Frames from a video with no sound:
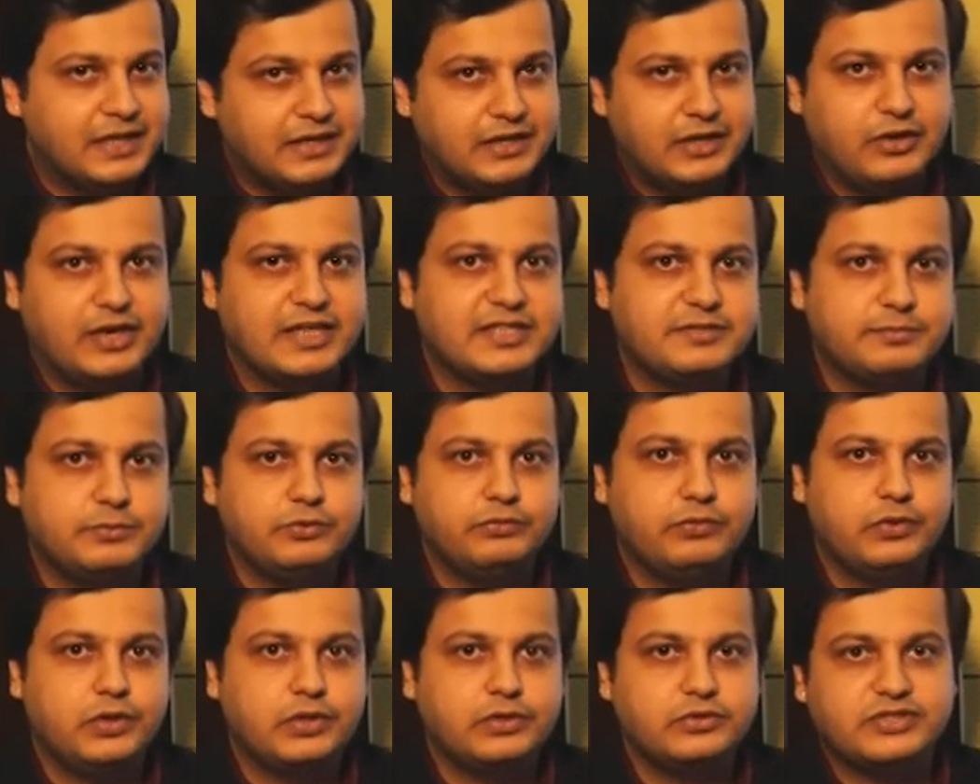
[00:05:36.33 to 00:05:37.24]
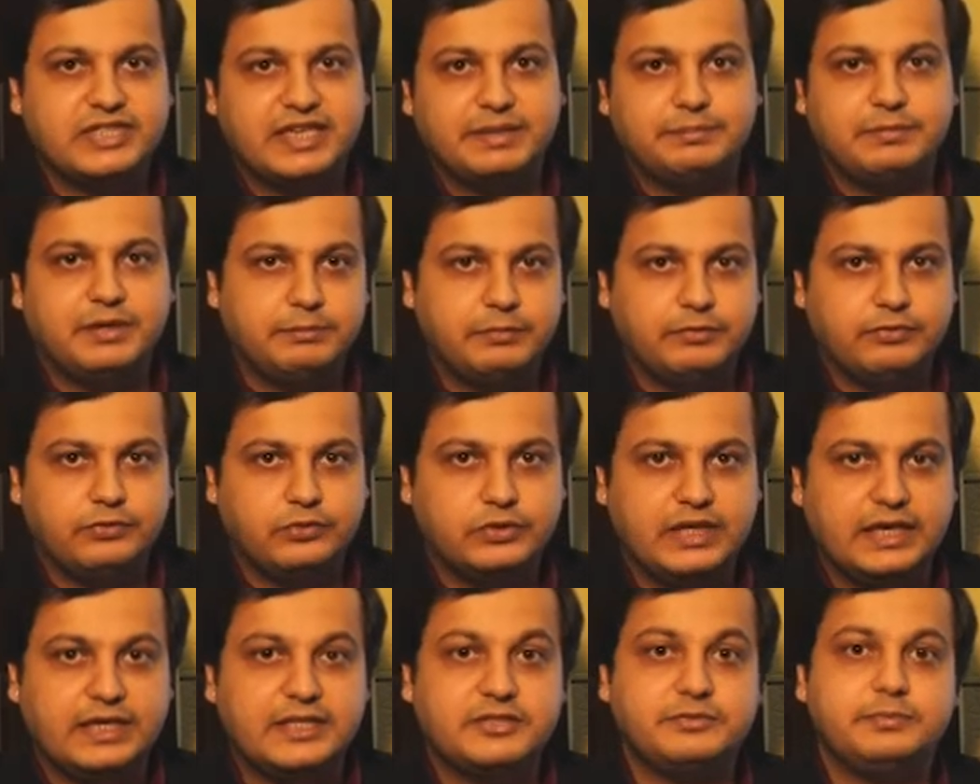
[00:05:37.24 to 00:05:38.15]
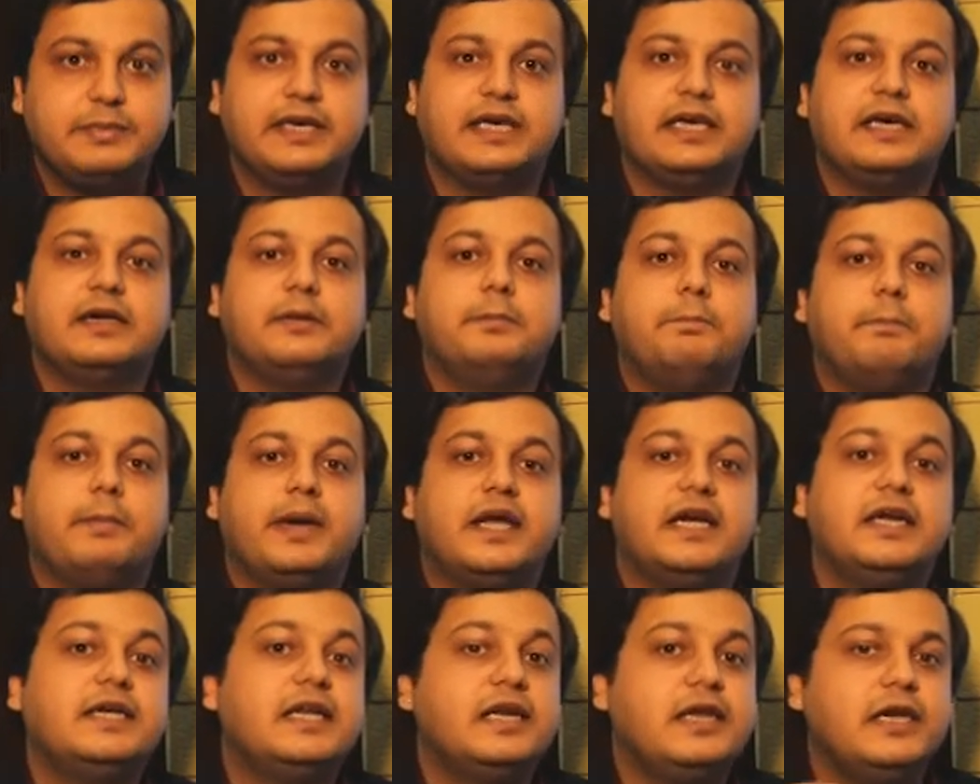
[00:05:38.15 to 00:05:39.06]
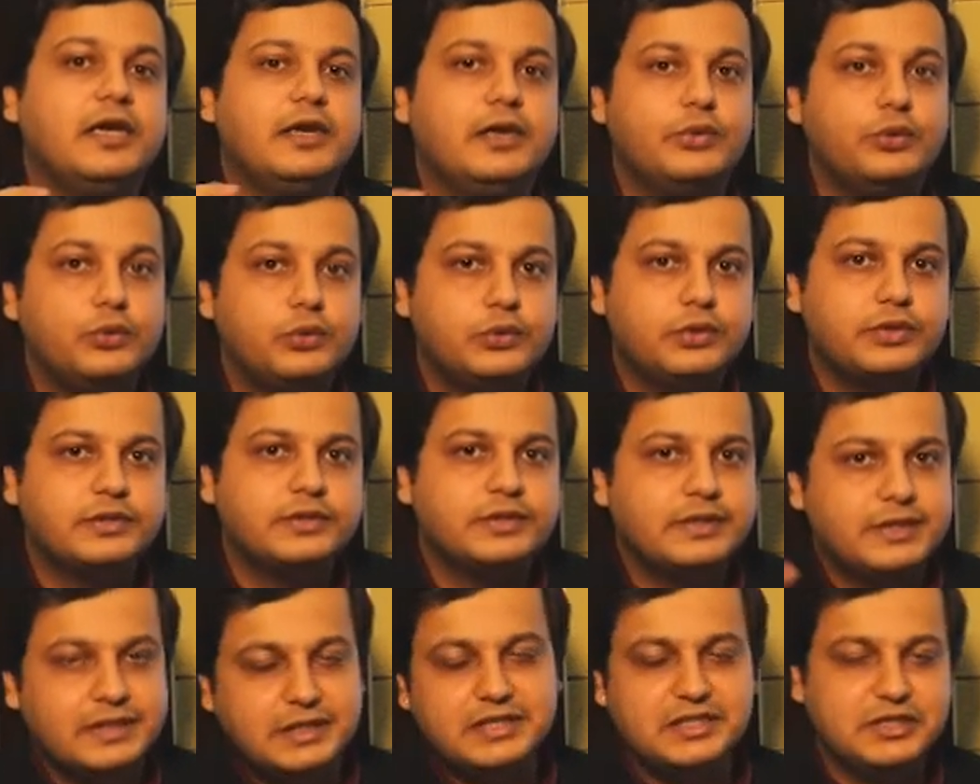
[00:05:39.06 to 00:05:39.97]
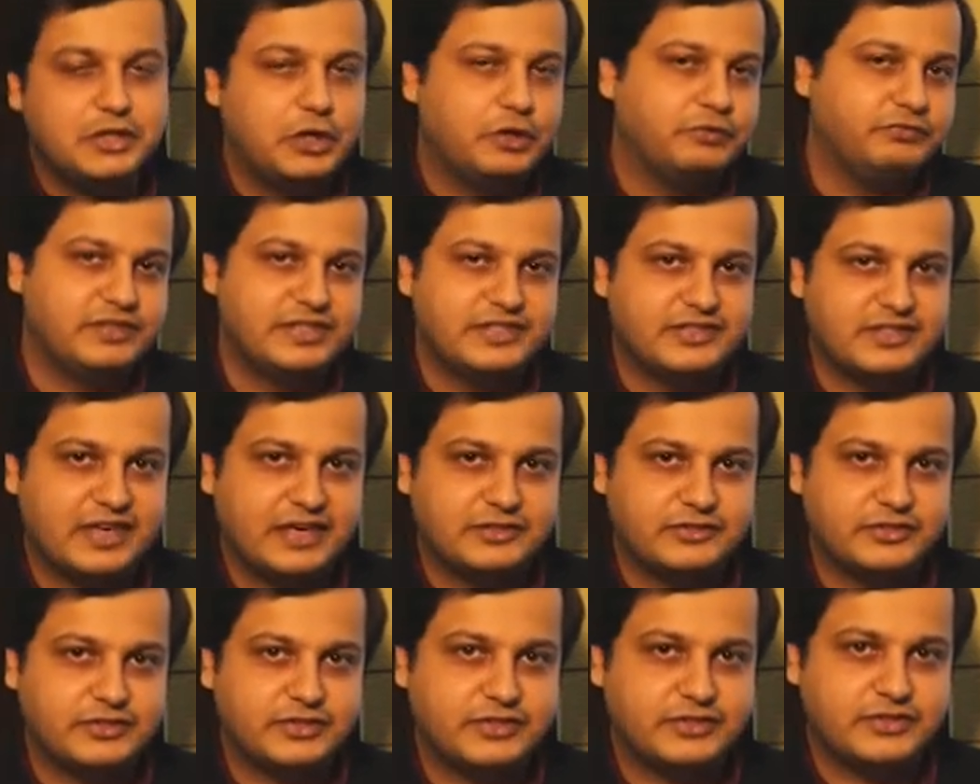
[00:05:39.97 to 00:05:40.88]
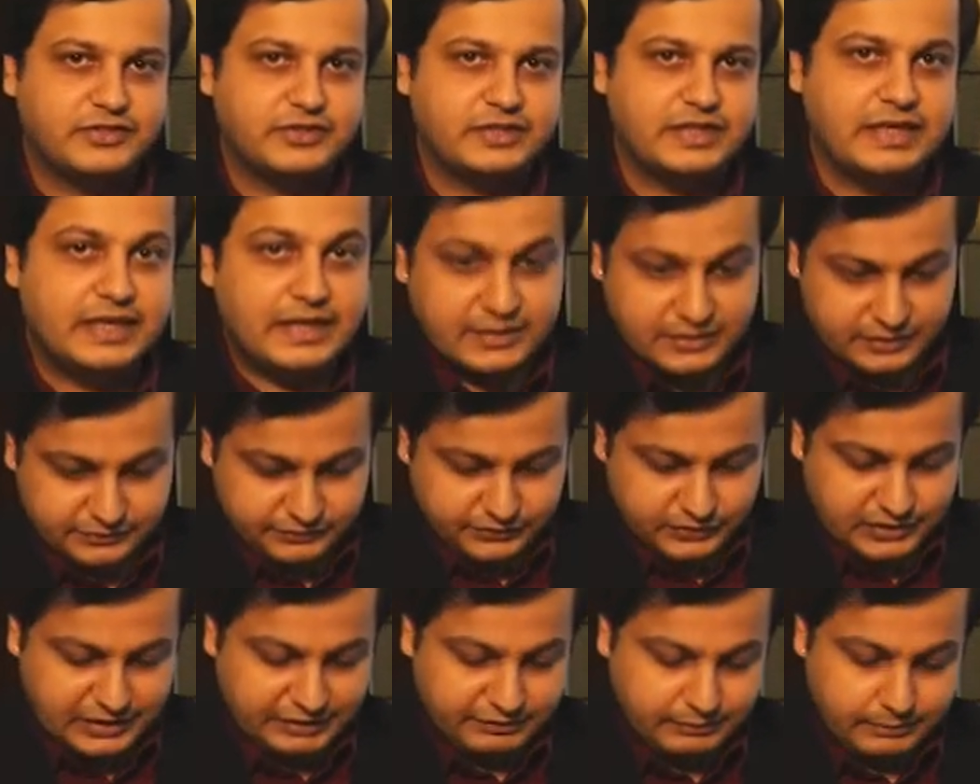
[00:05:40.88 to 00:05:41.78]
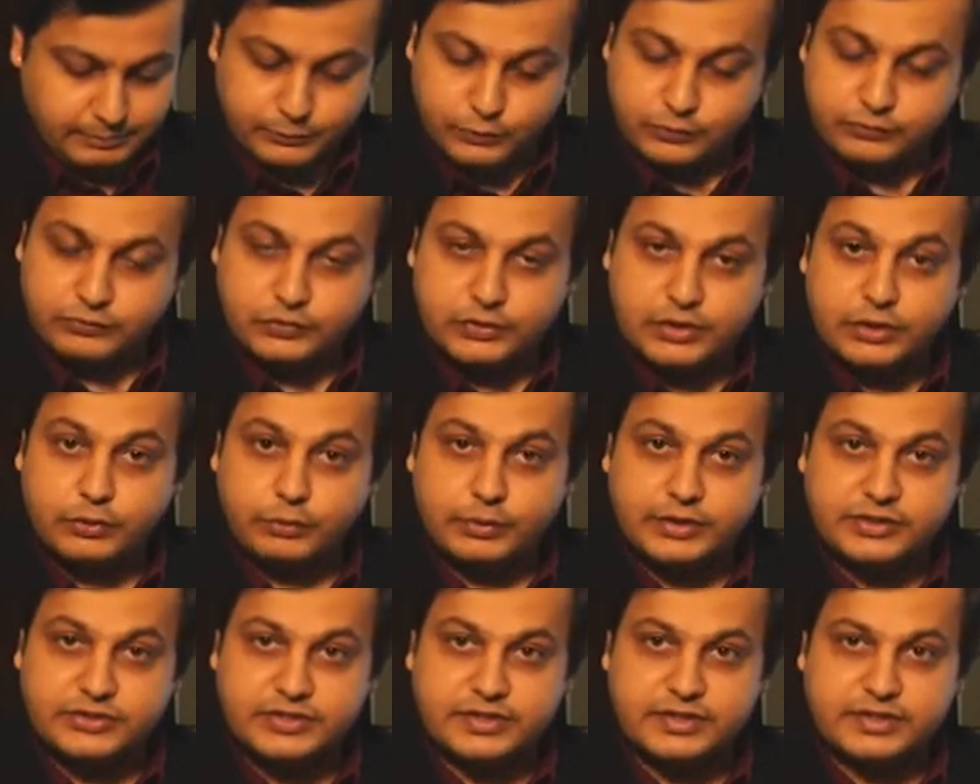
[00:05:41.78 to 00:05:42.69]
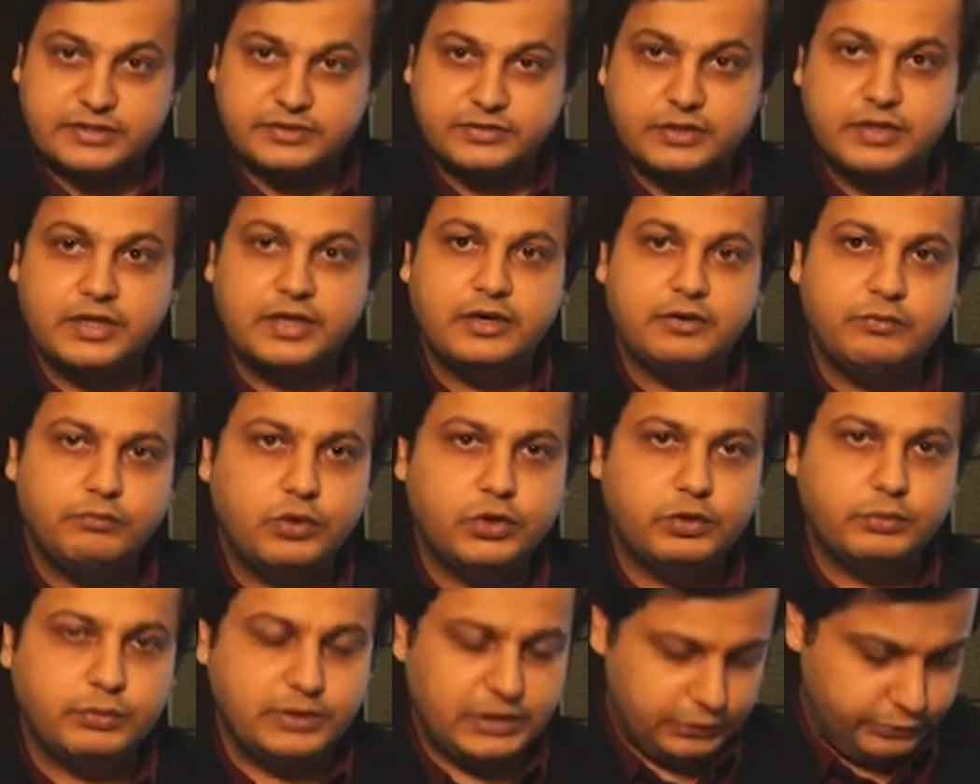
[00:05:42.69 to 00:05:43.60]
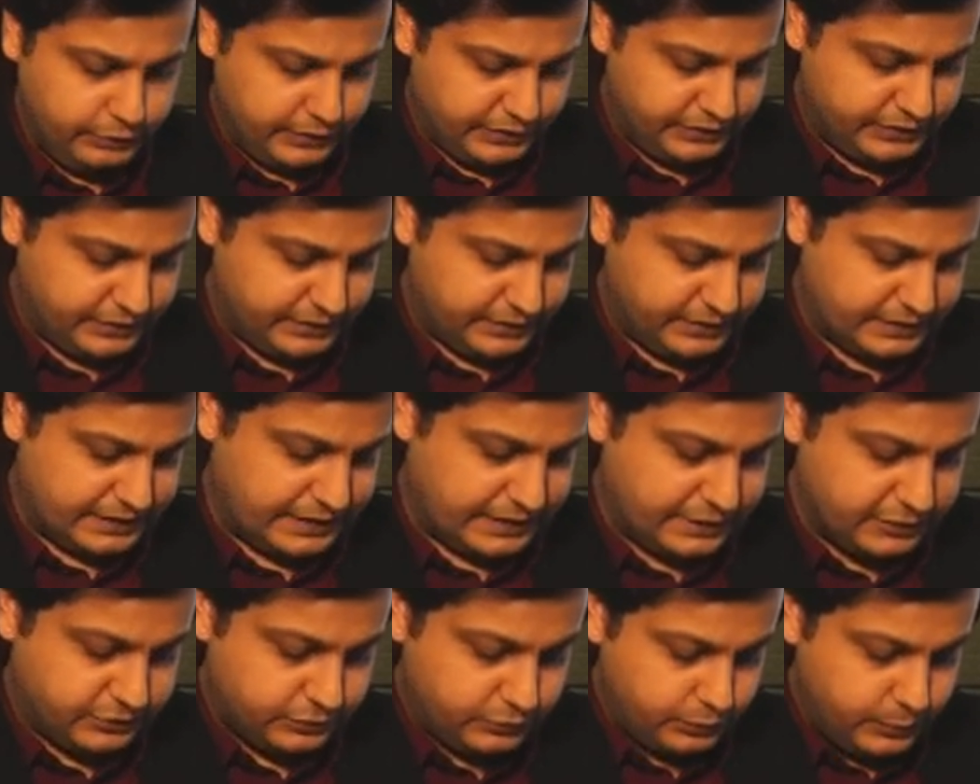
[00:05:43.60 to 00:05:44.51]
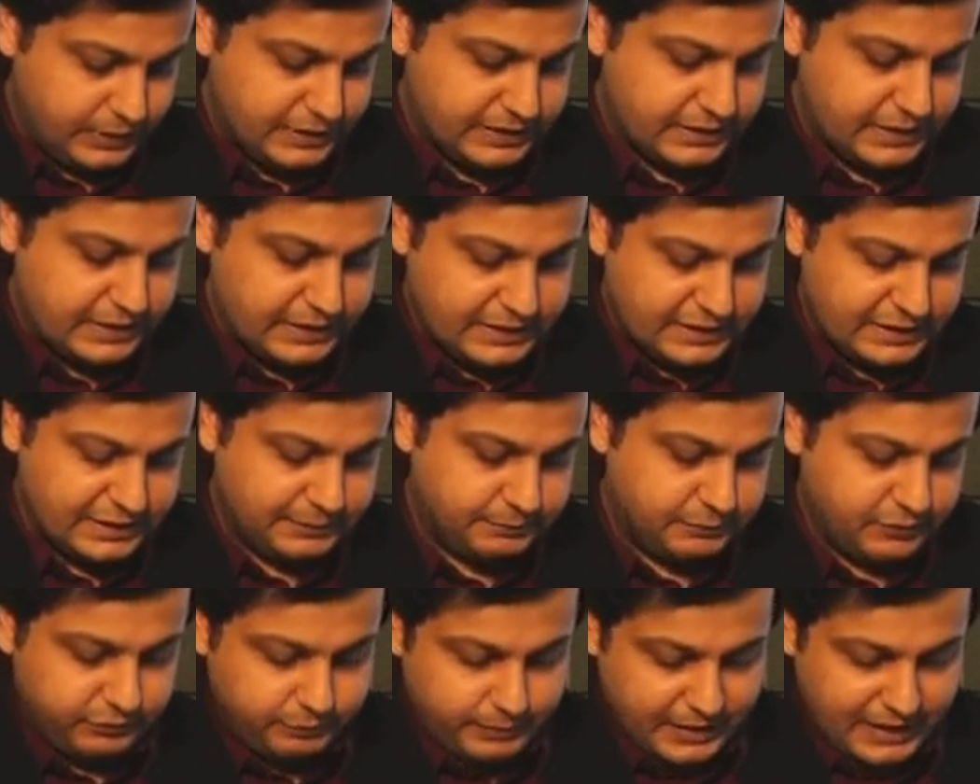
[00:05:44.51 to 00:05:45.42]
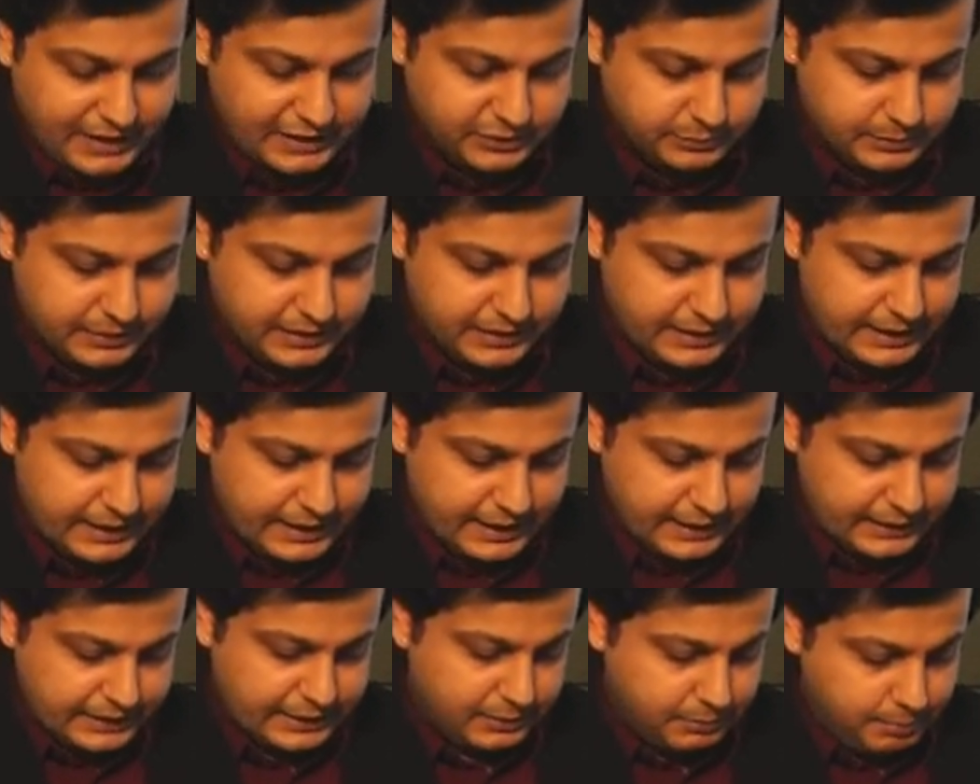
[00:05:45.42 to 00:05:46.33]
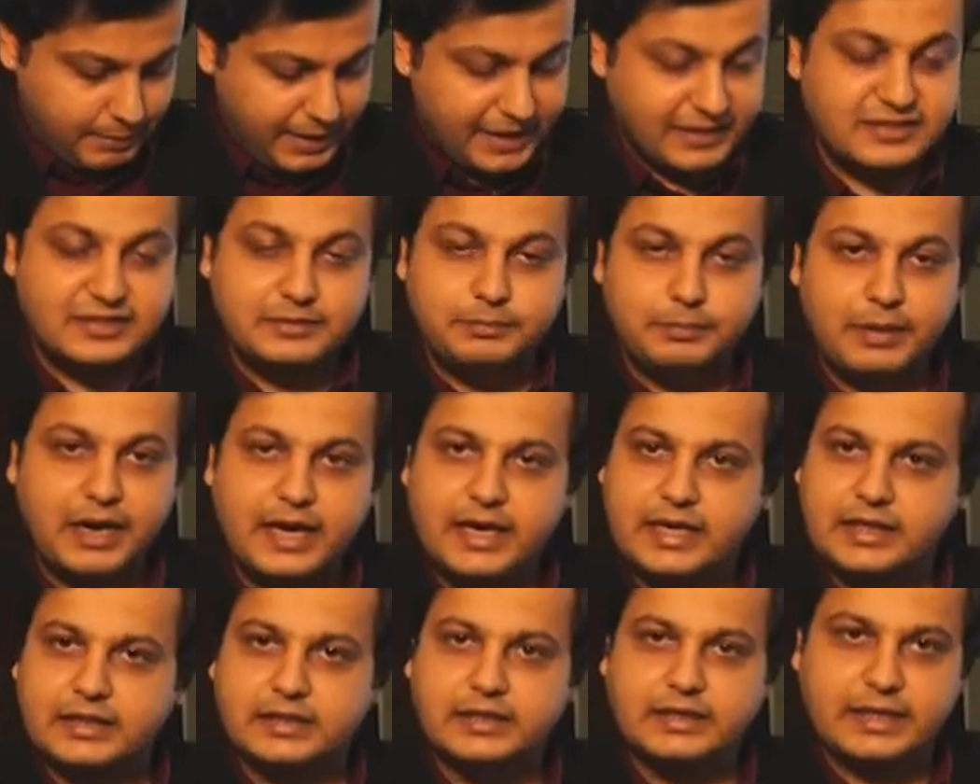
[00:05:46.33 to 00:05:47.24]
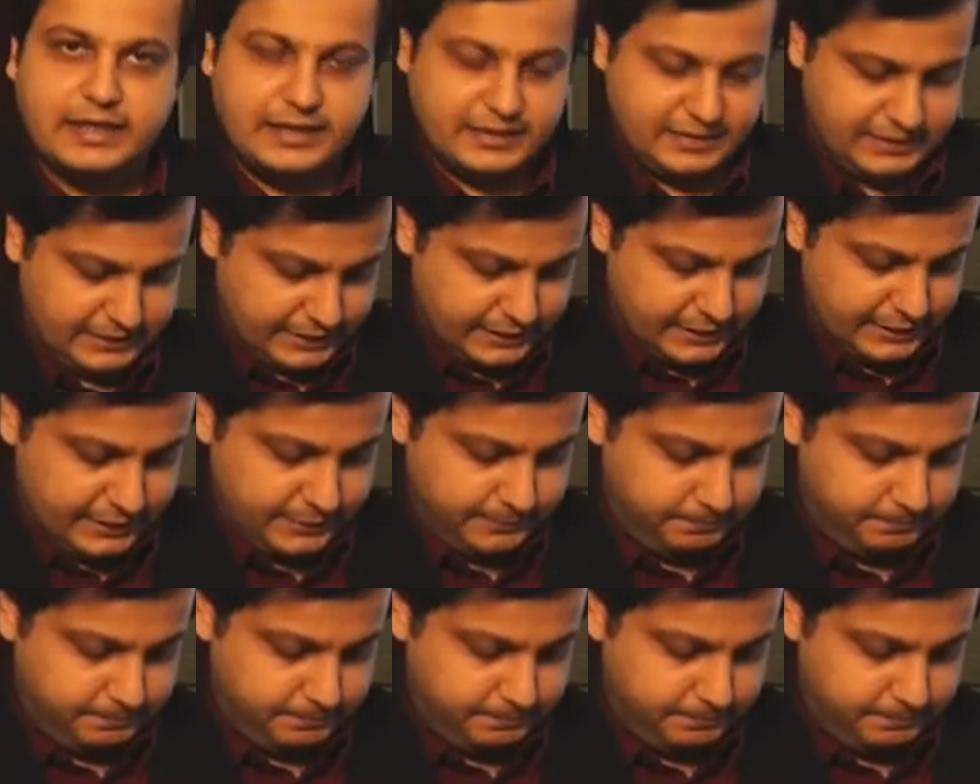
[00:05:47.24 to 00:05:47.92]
Now let's move on to step number 4, that is making a mental note of these answers. So firstly, we'll move to the questions. What were the questions? That is, which concept of management did Max apply in the case study?